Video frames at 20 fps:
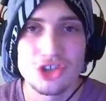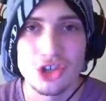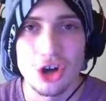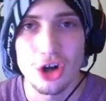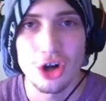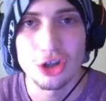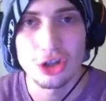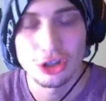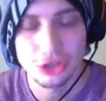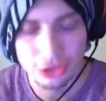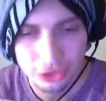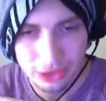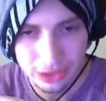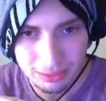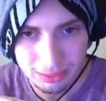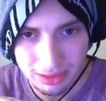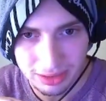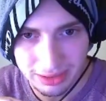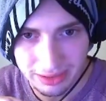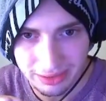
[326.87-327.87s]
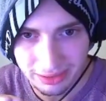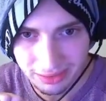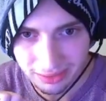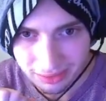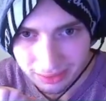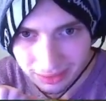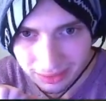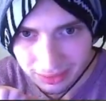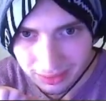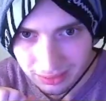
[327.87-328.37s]
Call of Duty player,
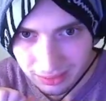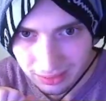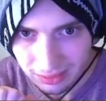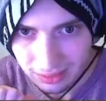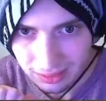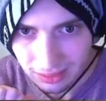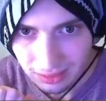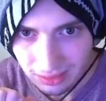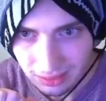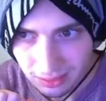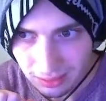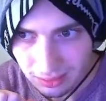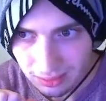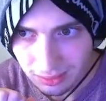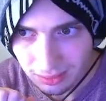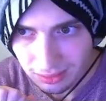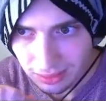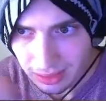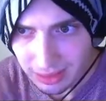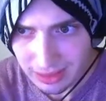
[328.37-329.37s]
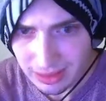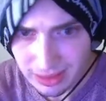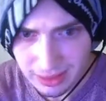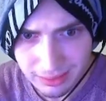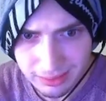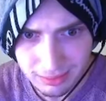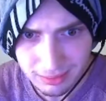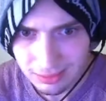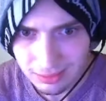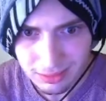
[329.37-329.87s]
it,
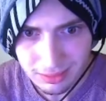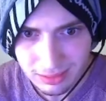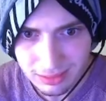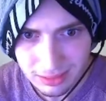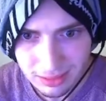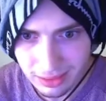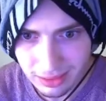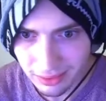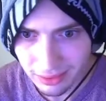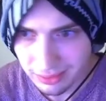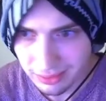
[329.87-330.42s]
you know,